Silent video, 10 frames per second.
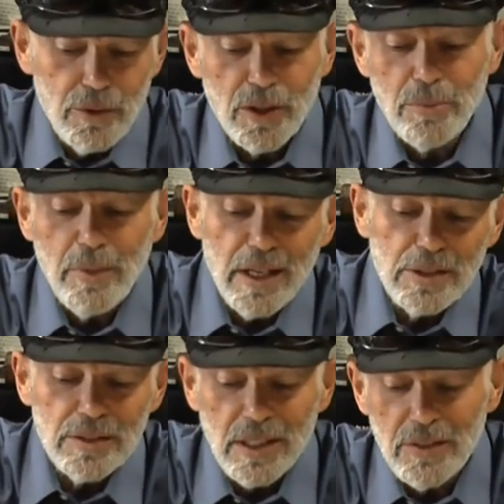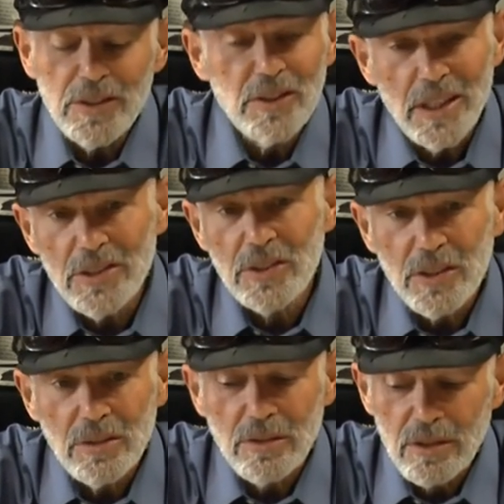you can imagine that this
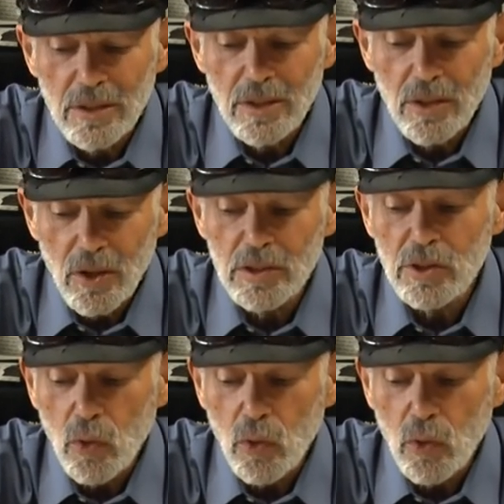incident caused